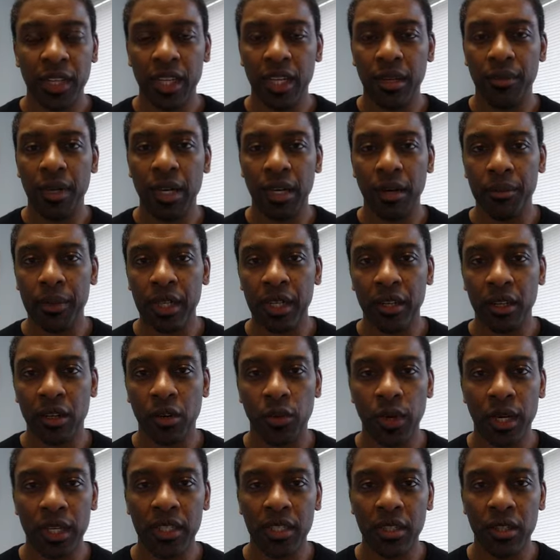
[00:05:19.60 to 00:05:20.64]
email me the
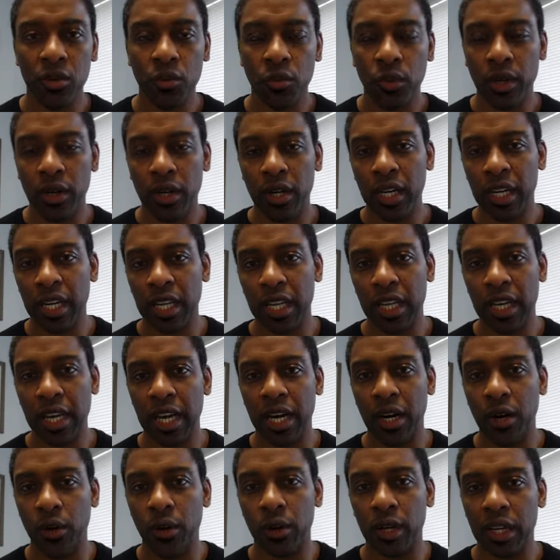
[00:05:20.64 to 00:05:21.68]
question you want and
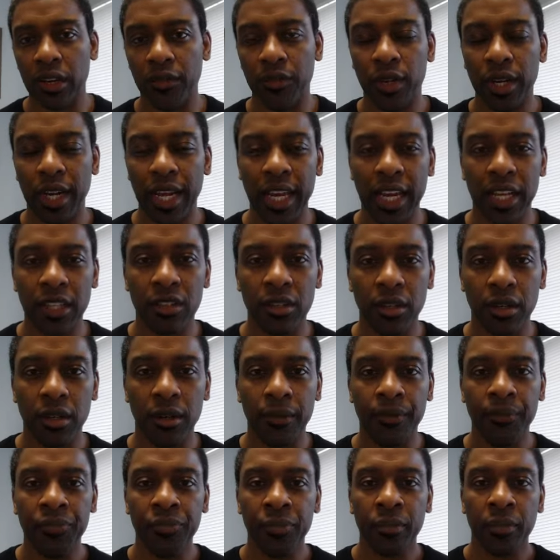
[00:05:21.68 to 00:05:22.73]
I'll give you the
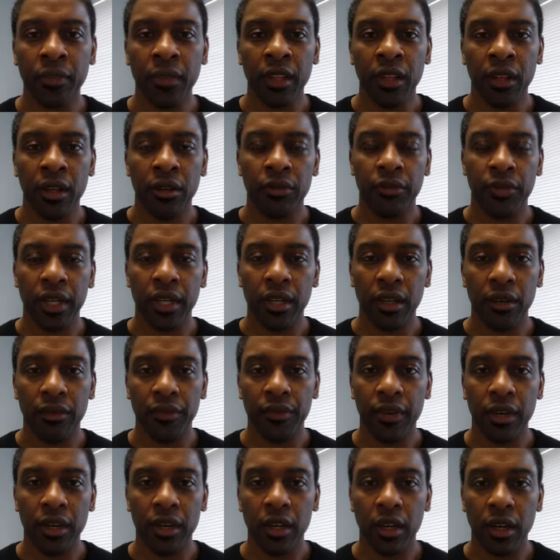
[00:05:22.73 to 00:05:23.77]
answer via the
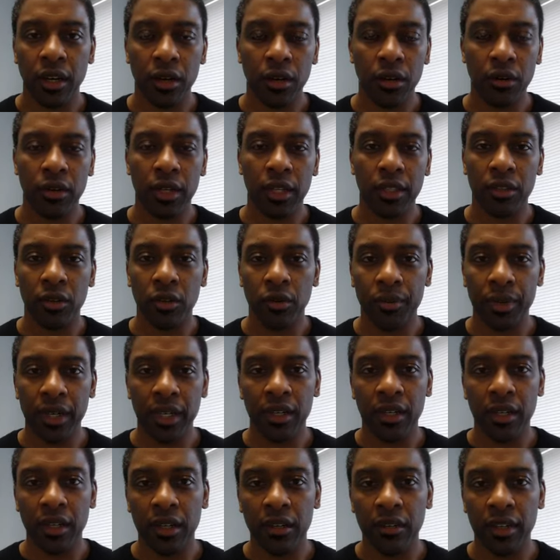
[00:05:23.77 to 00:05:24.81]
video, because it will be
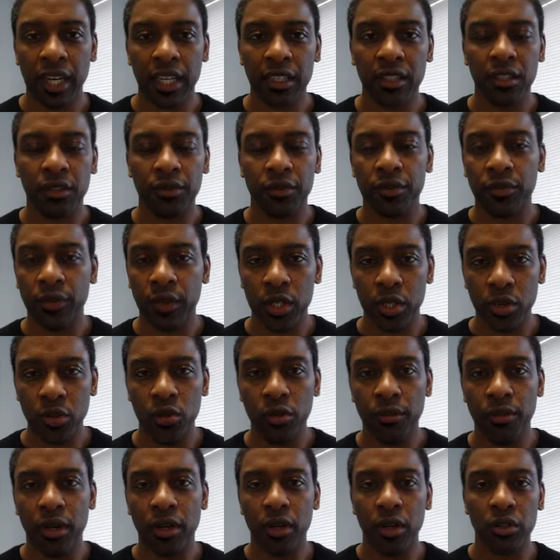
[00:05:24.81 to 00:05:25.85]
good not just for
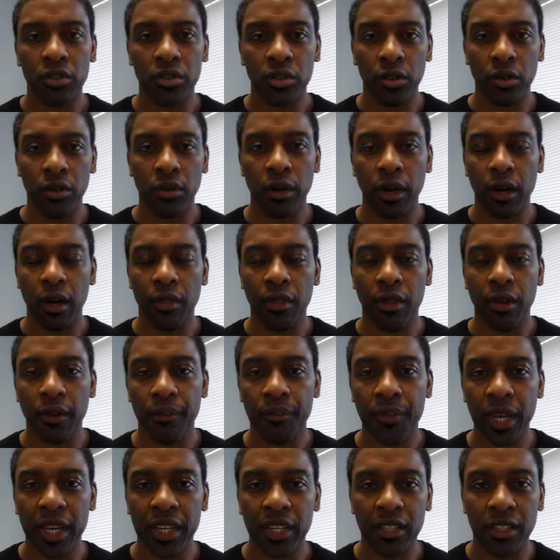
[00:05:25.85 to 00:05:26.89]
you but also other
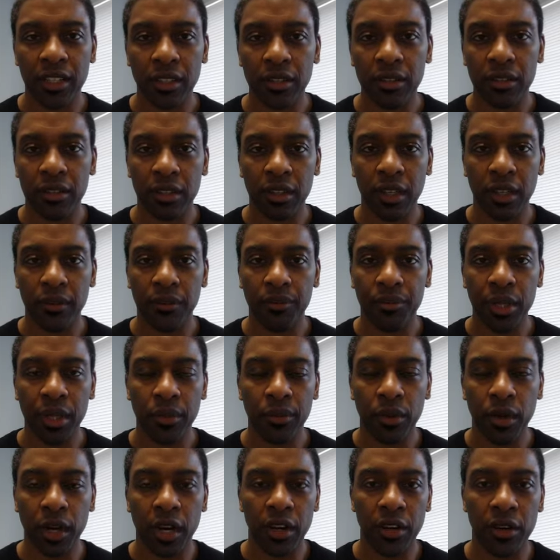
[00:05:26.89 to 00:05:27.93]
patients and
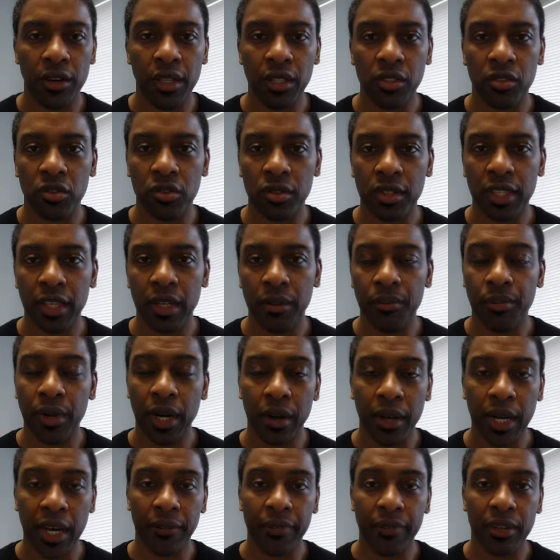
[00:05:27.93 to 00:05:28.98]
people that are interested and
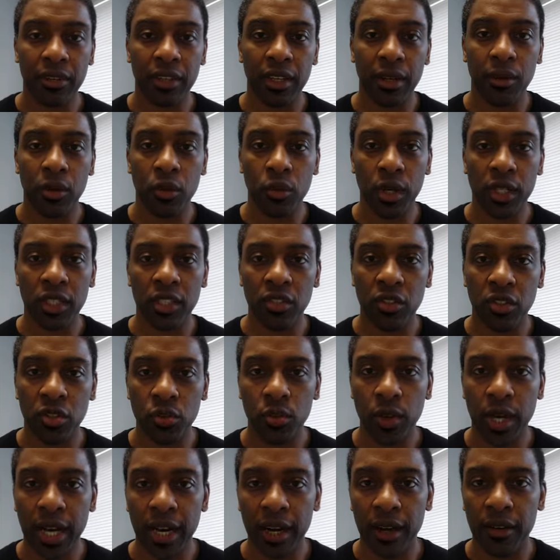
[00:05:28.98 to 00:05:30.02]
probably have the same questions
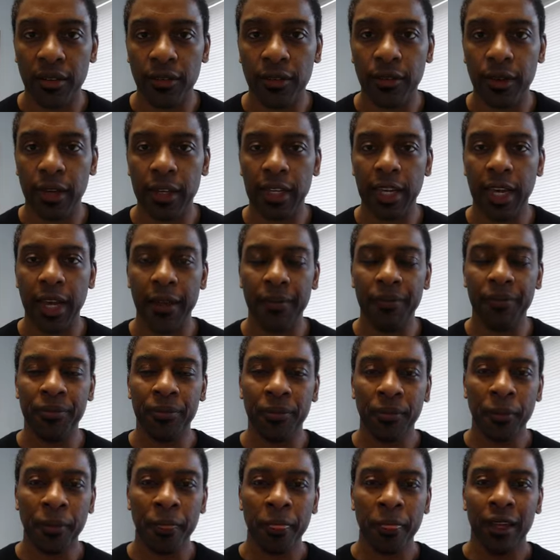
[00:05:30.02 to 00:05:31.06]
you have. Again,
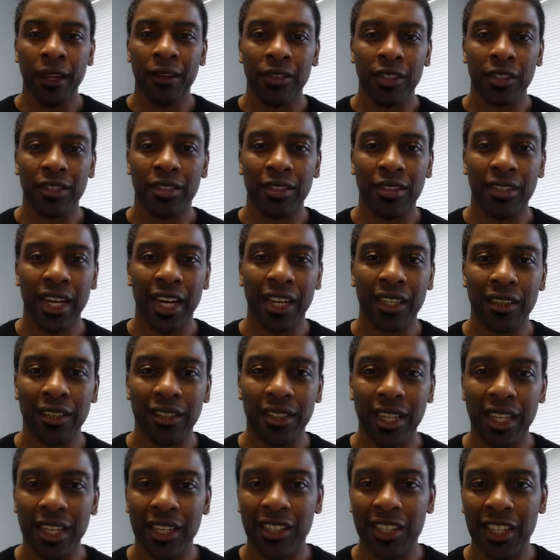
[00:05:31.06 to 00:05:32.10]
this is Dr.
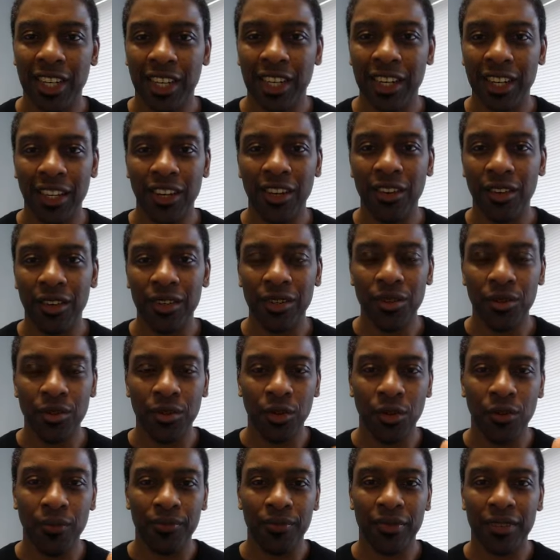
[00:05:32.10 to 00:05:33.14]
Dean checking in on
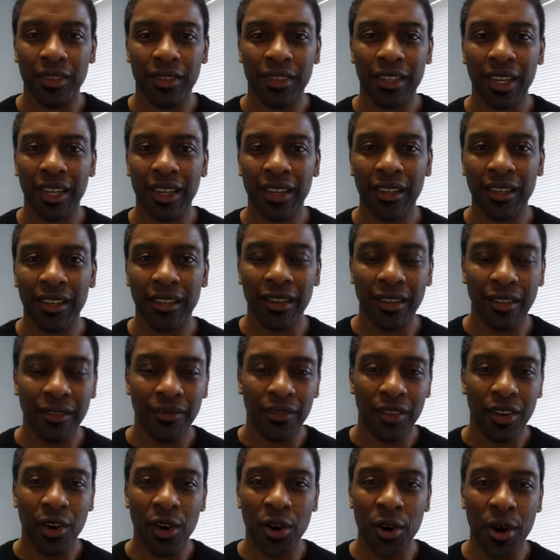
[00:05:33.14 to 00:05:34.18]
you. Stay
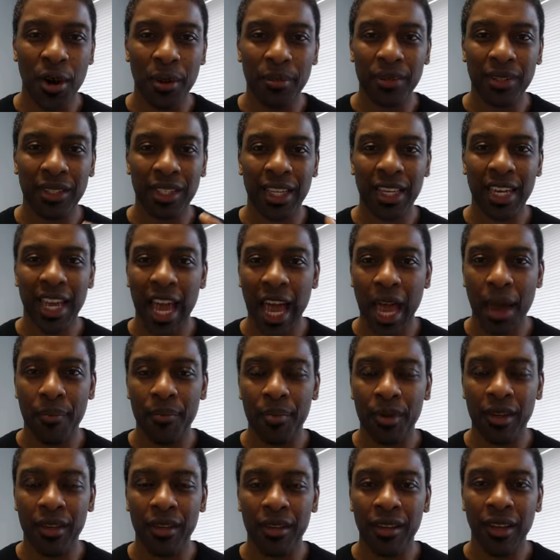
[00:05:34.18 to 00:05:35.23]
calm, stay
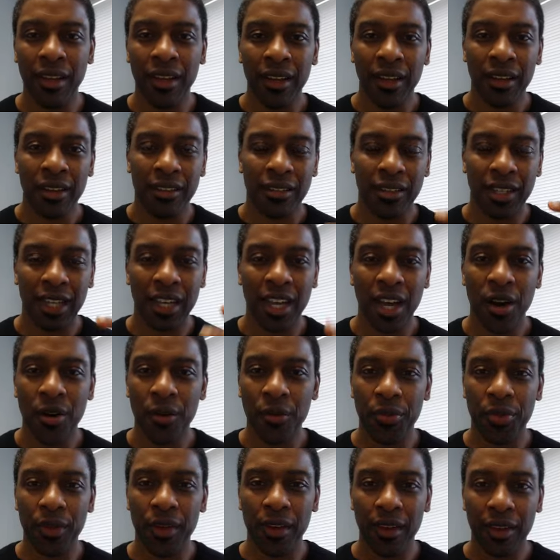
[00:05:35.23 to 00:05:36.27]
happy, stay
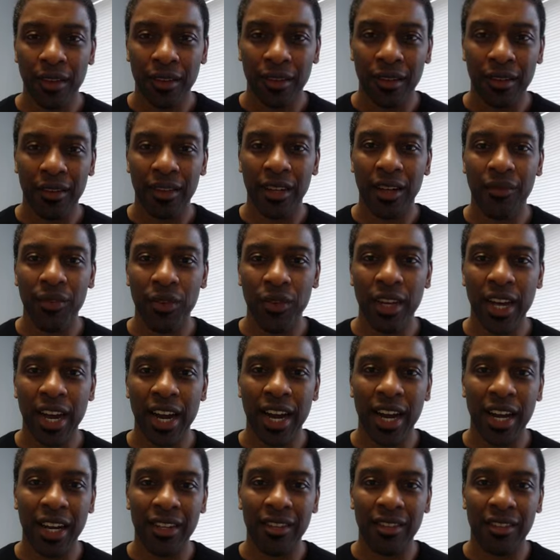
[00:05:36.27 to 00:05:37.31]
healthy. Love you
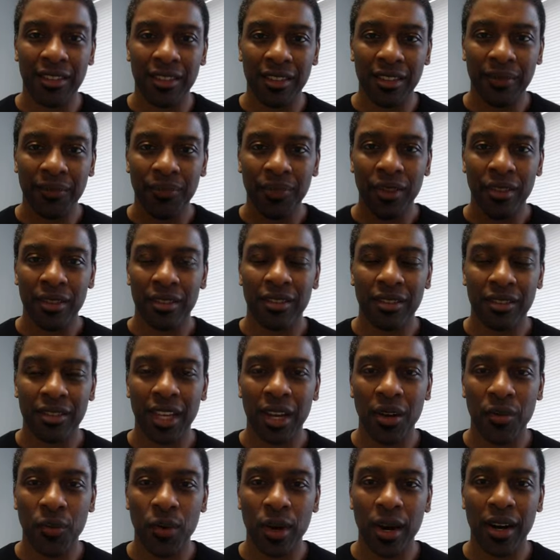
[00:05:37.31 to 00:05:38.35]
guys.
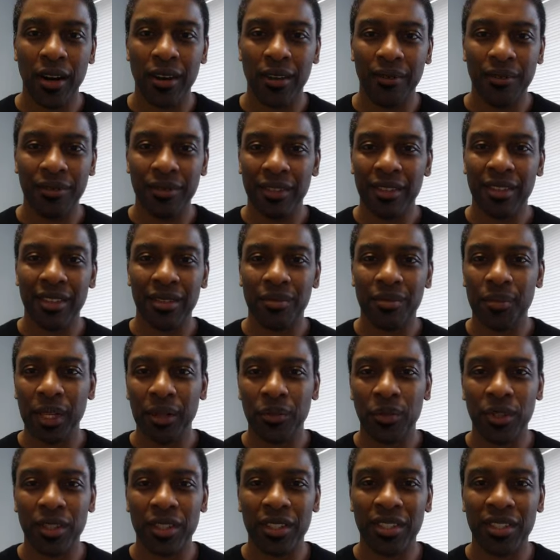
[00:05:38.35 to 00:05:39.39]
Stay well.
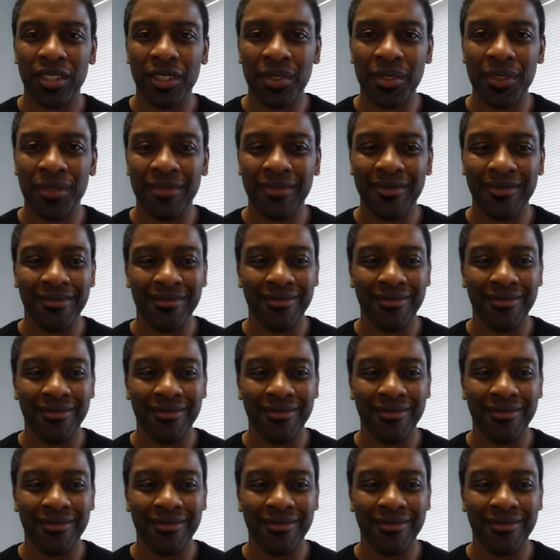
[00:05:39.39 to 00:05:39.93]
Speak with you soon.